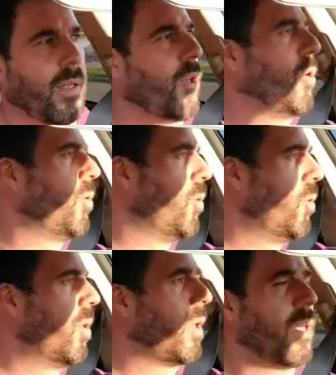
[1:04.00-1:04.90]

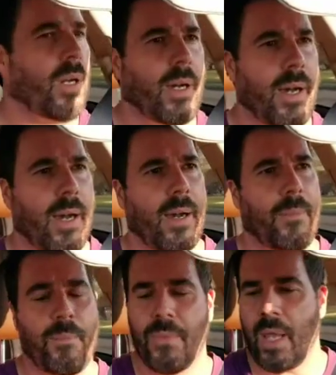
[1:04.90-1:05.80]
who
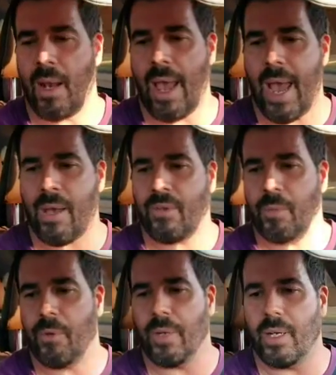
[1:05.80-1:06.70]
had asked,
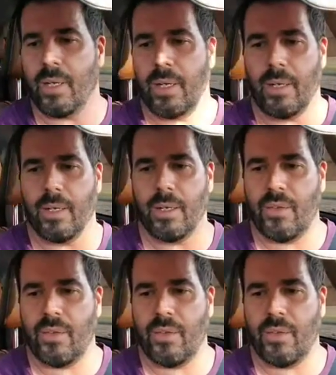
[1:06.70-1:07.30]
let me read it here.